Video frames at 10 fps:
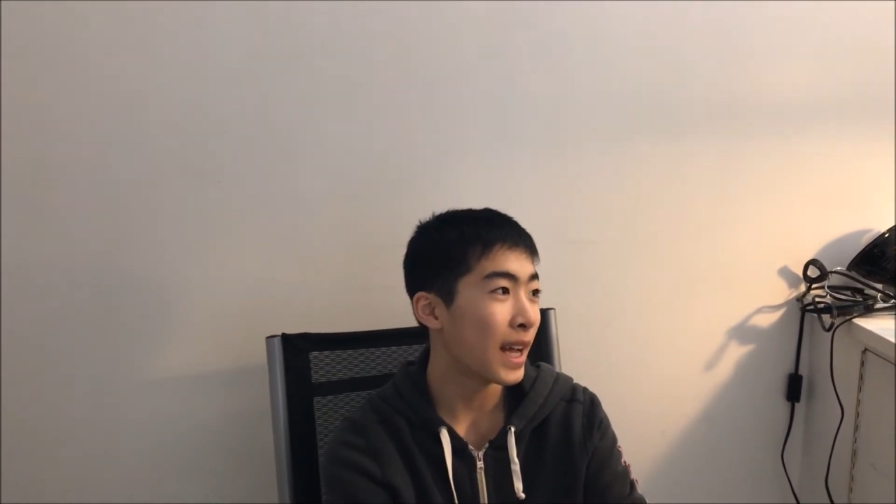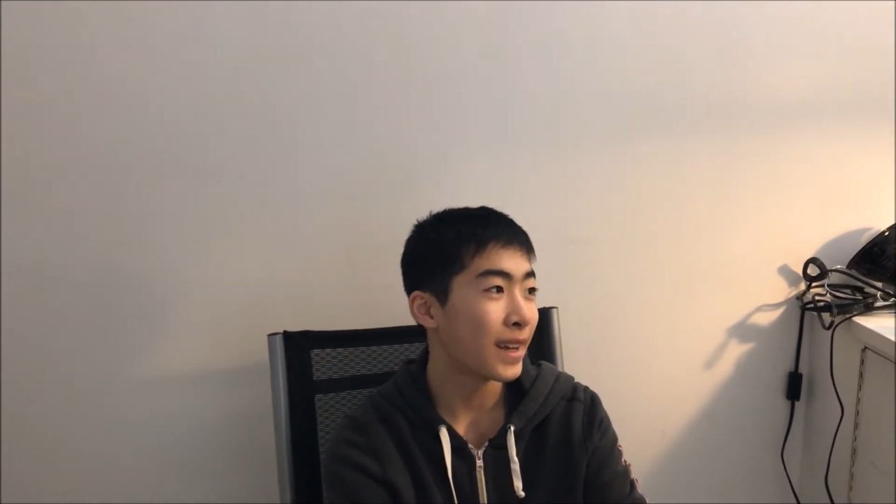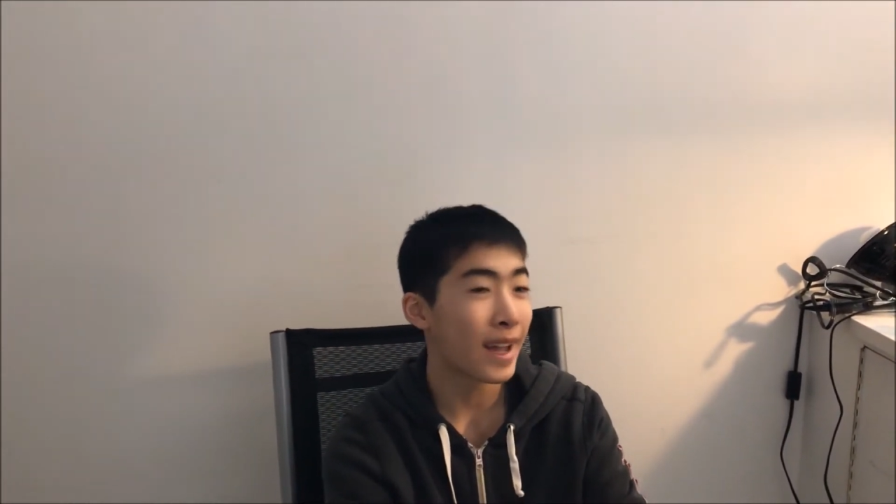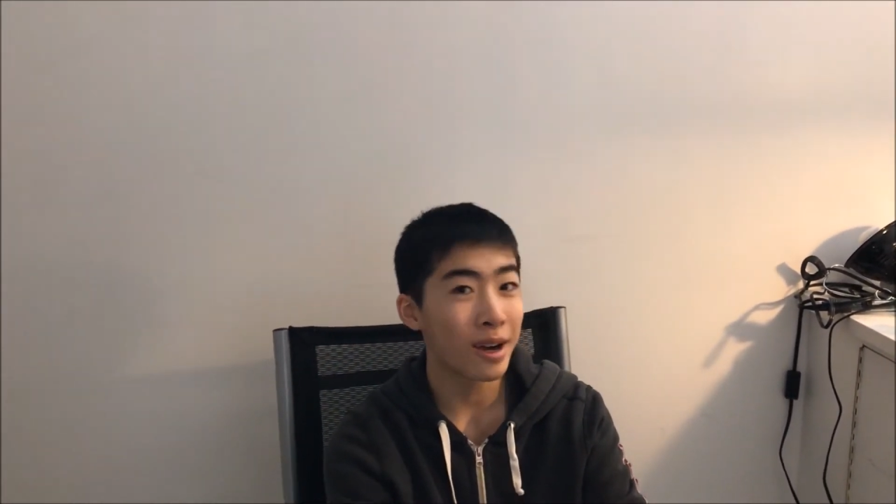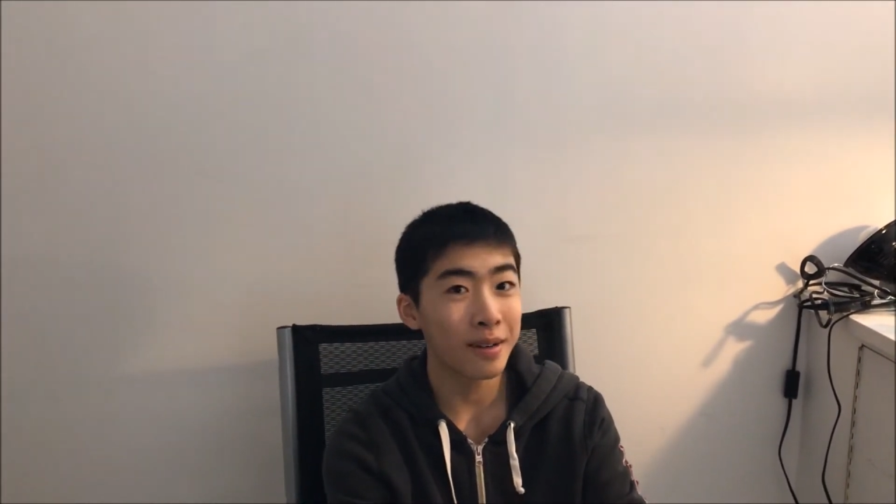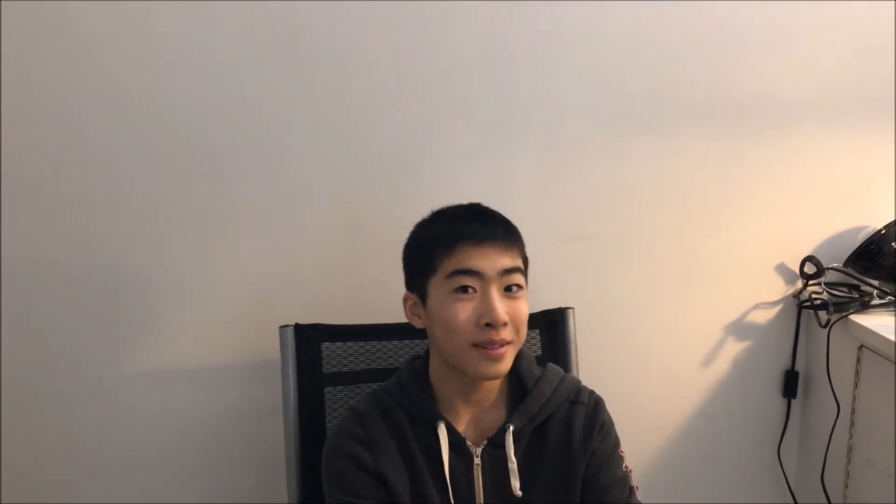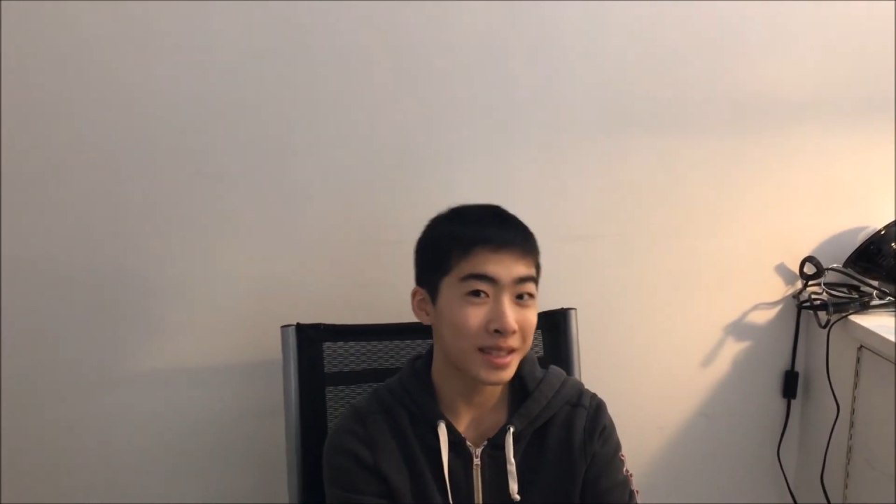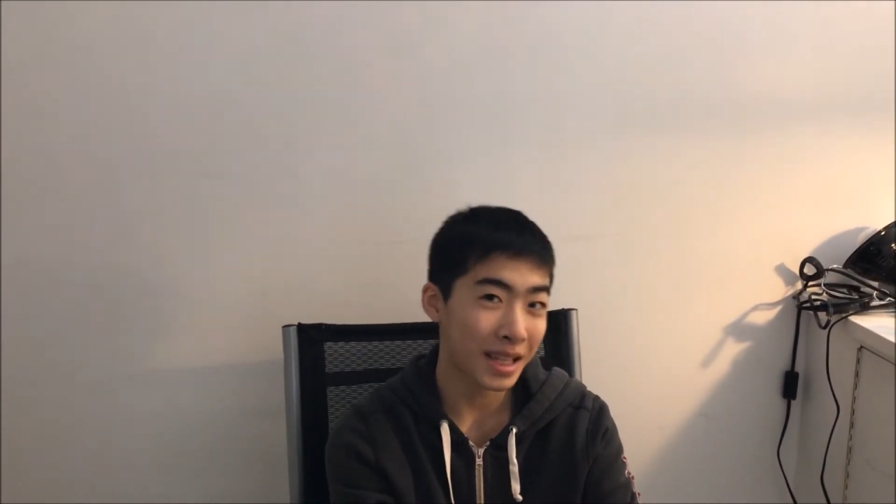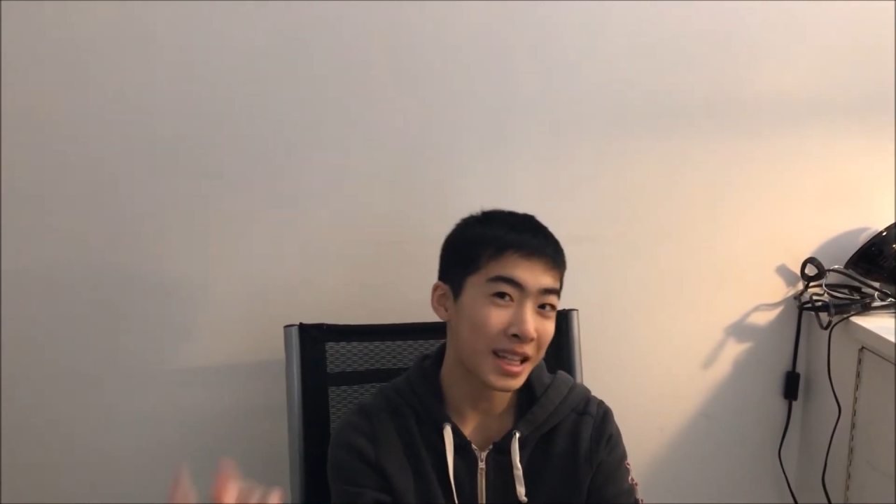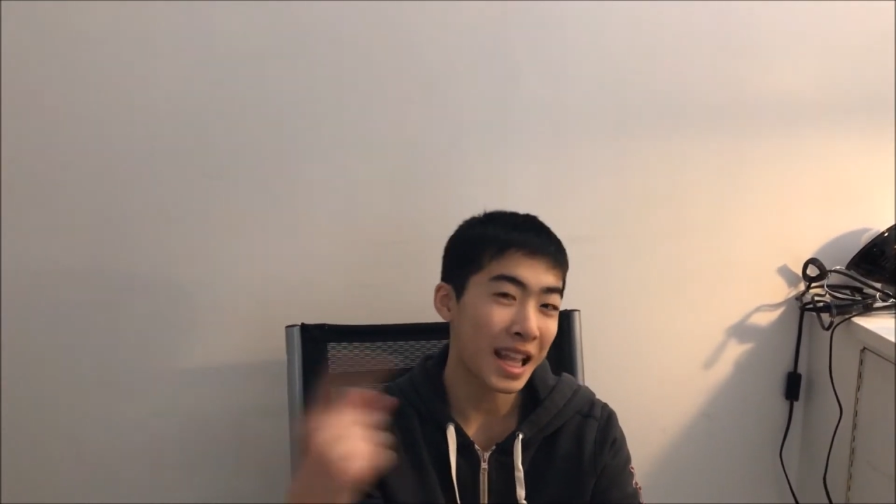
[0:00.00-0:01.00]
And now
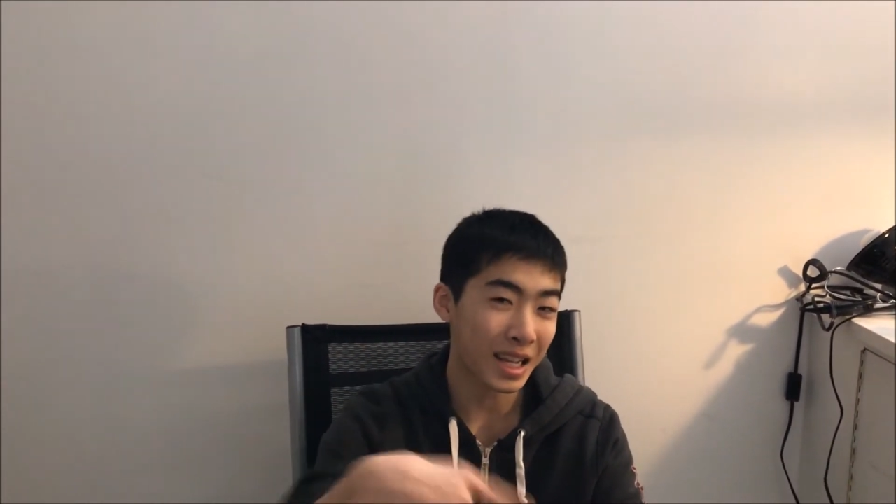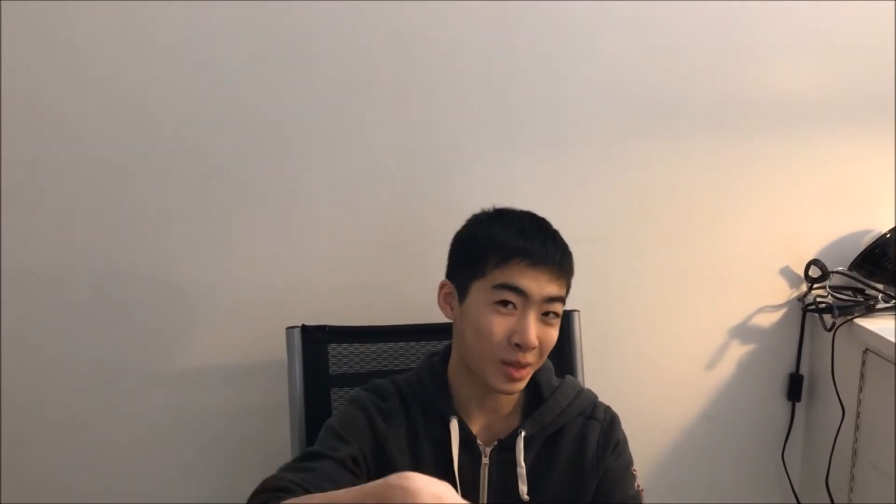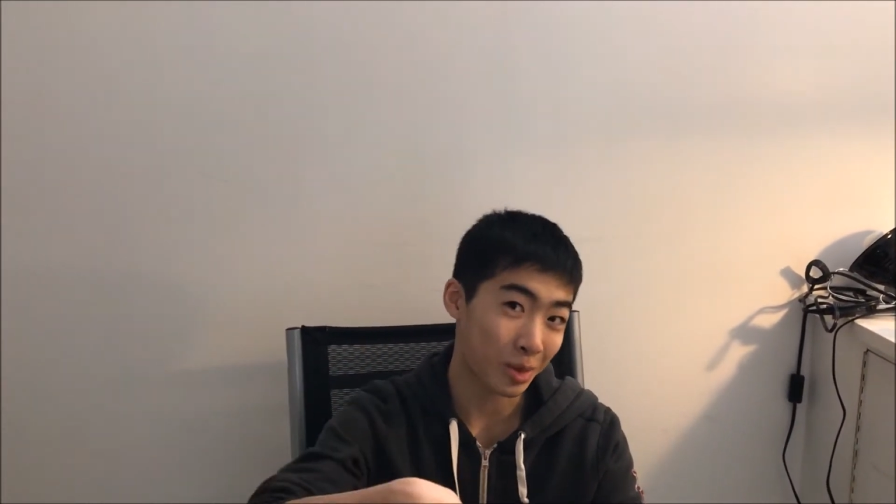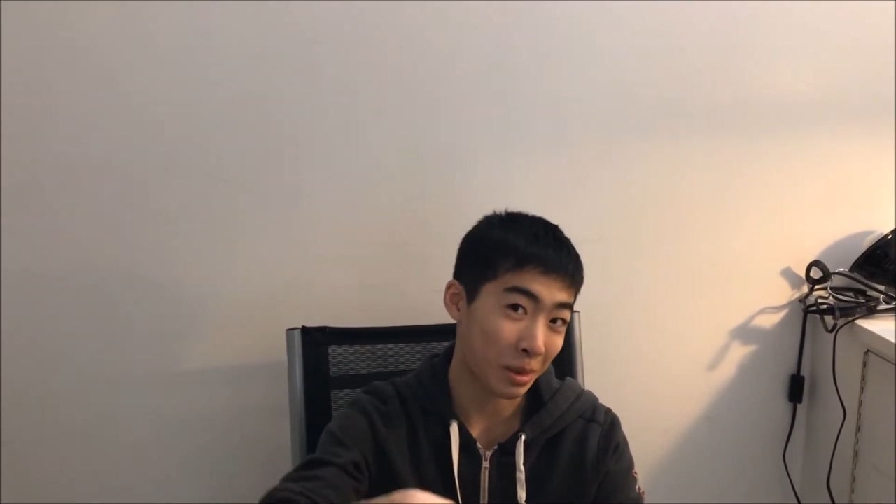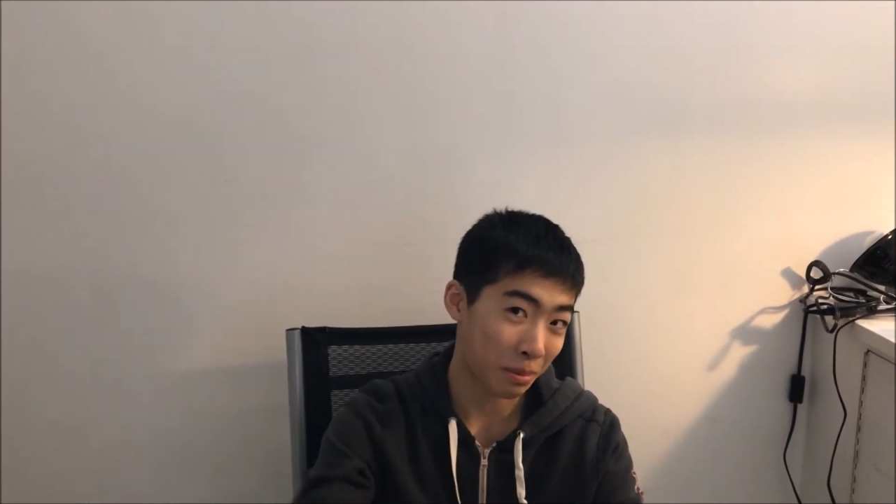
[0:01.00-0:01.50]
to the next one,